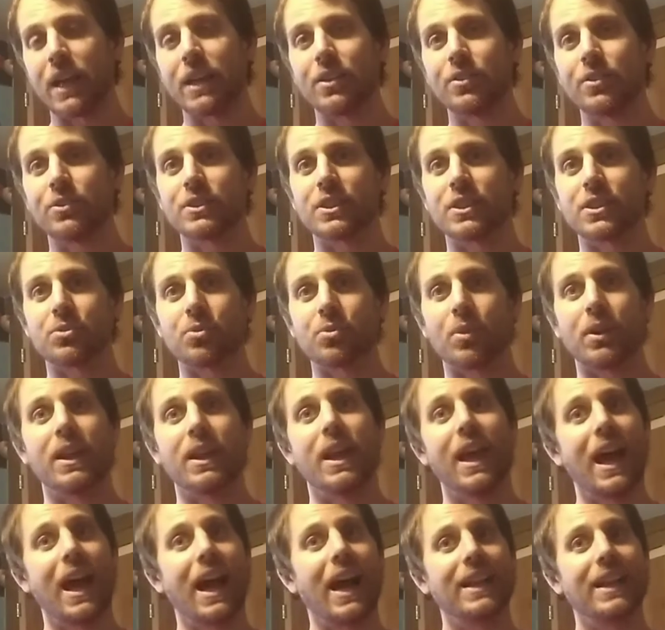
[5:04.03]
I use this
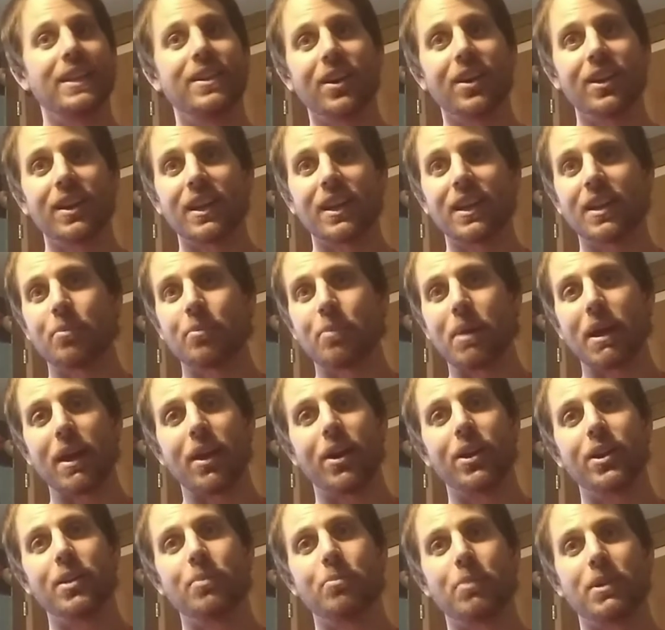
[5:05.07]
one, I dunk it in my
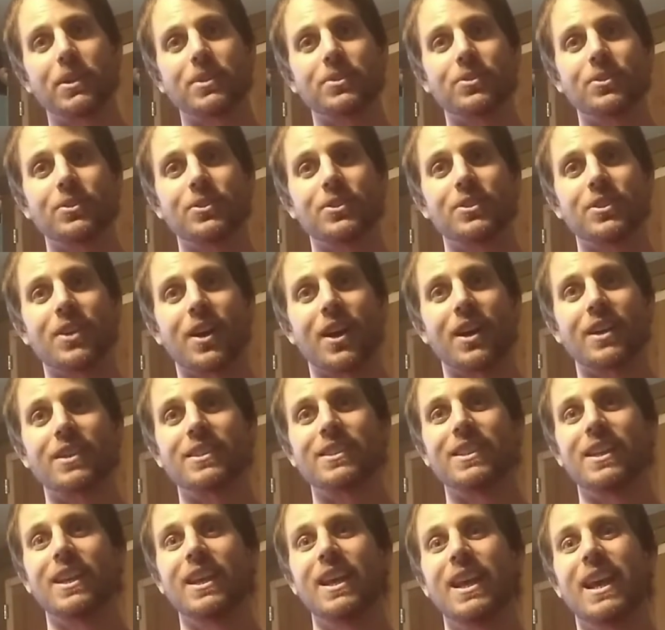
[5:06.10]
honey mustard sauce.